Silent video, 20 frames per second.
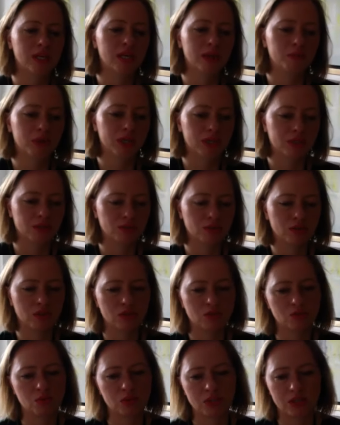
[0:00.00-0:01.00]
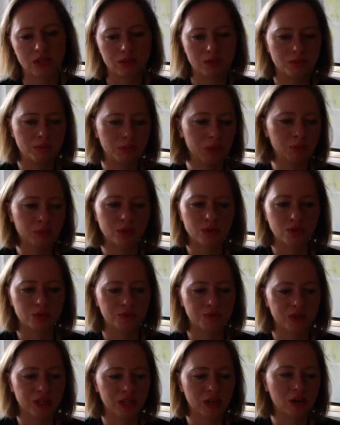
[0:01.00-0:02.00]
because you don't want people to
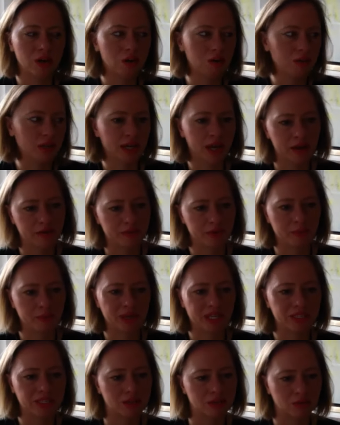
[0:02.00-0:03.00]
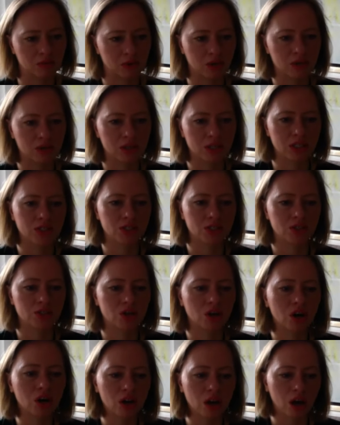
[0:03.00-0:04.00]
feel, oh, they have a better one, it's just
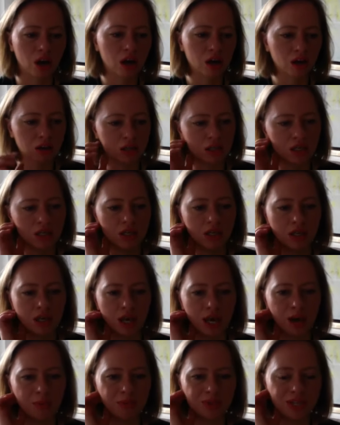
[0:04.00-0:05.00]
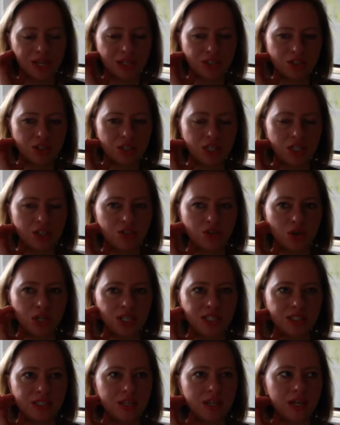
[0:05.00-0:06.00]
color. Uh, but actually,
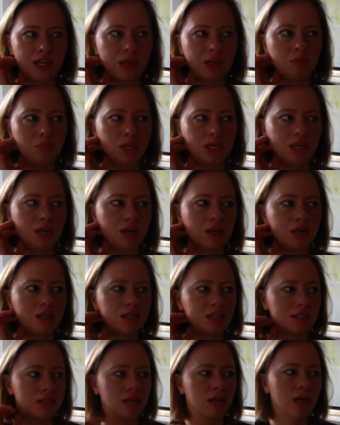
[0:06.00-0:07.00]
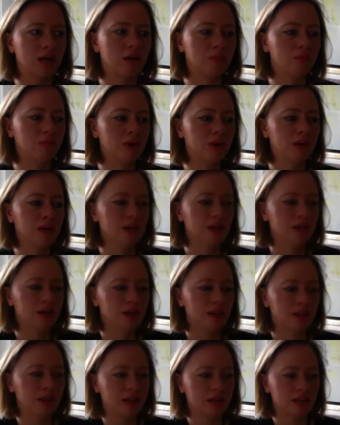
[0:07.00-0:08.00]
interestingly, because um,
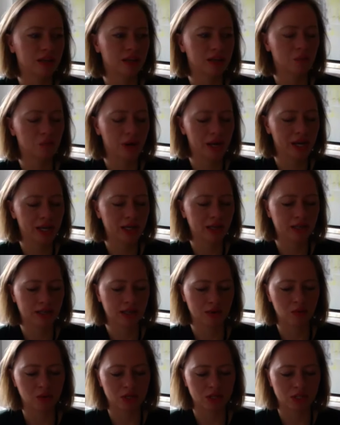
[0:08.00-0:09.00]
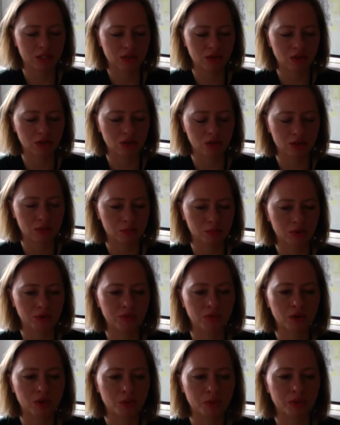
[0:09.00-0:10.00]
the, the way they were sold
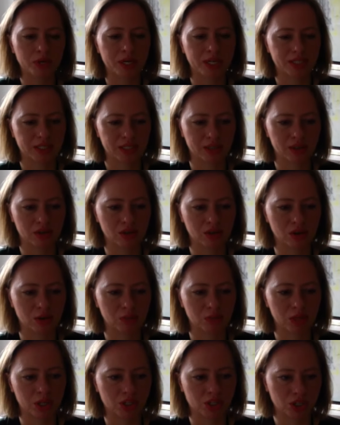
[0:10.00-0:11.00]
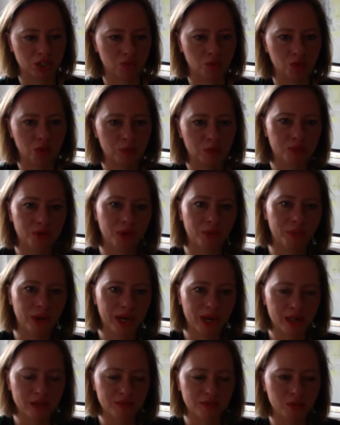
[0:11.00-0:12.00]
before practical completion, we
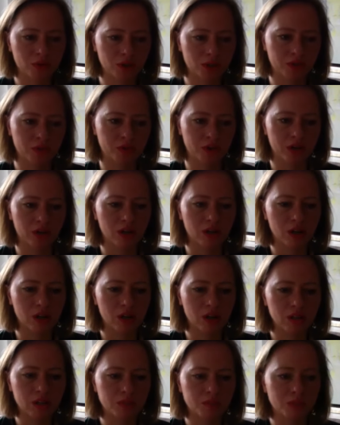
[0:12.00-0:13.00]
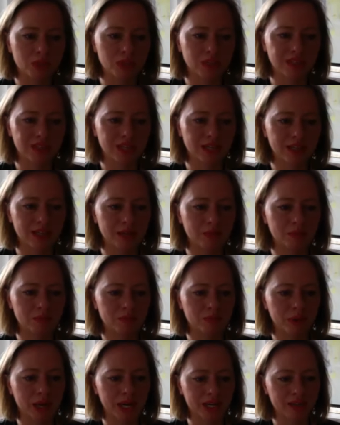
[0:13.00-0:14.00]
prepared four different colors, but then the
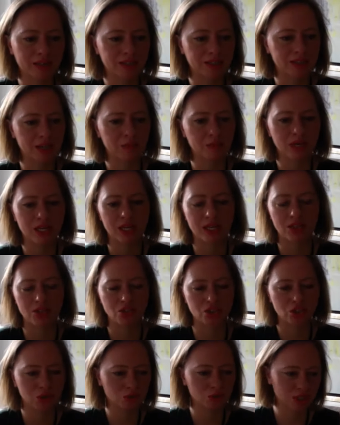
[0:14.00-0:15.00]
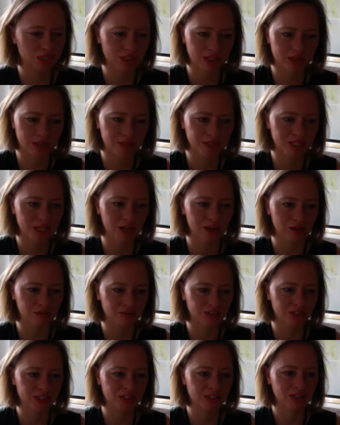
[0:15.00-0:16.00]
buyers came in and chose it
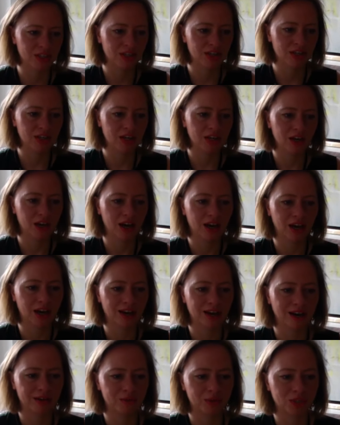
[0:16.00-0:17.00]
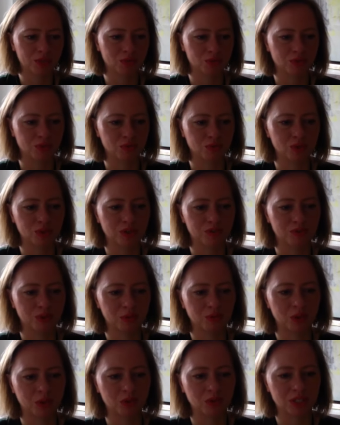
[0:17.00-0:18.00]
themselves, uh, which was one of the
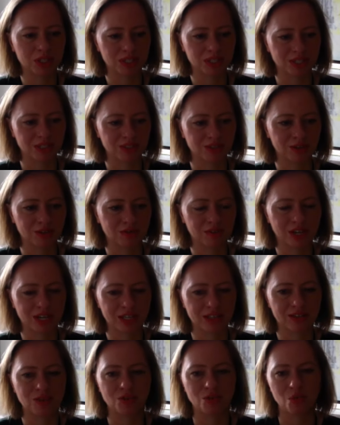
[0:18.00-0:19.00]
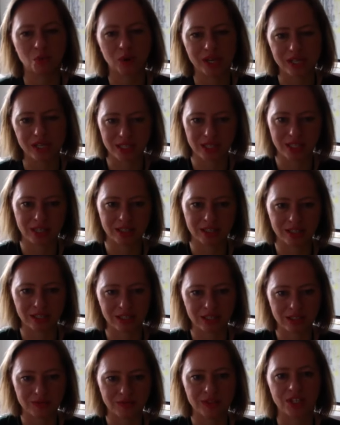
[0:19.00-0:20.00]
bonuses of like not waiting until
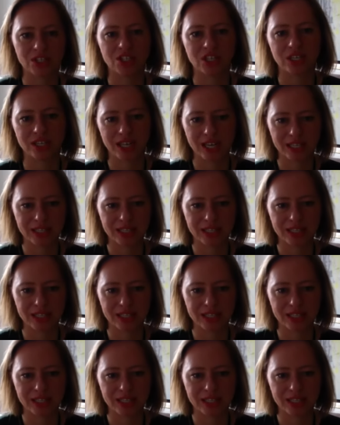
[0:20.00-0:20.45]
it's finished and then